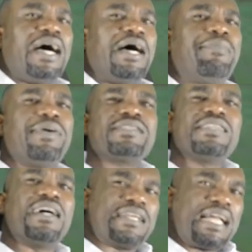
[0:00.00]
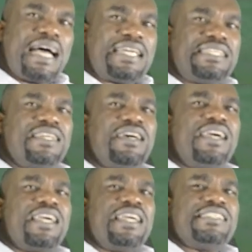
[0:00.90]
A personal right
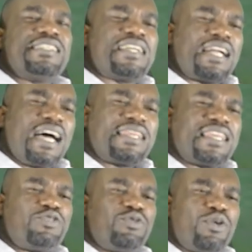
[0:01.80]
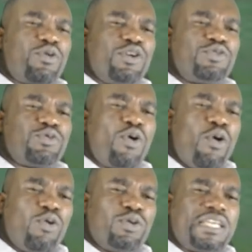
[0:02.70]
is the right that you are going to
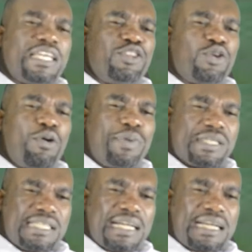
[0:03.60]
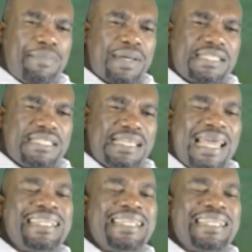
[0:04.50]
own in your personal capacity,